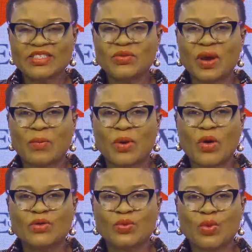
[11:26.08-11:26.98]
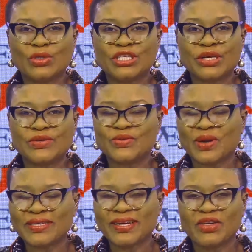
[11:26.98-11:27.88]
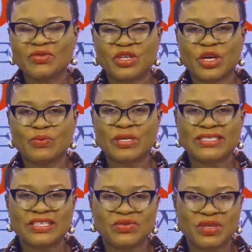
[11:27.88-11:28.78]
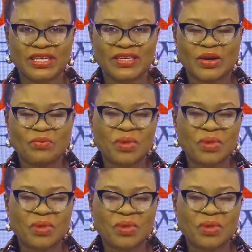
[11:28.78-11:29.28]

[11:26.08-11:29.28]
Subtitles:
a wrap on the world news right here on VOP TV.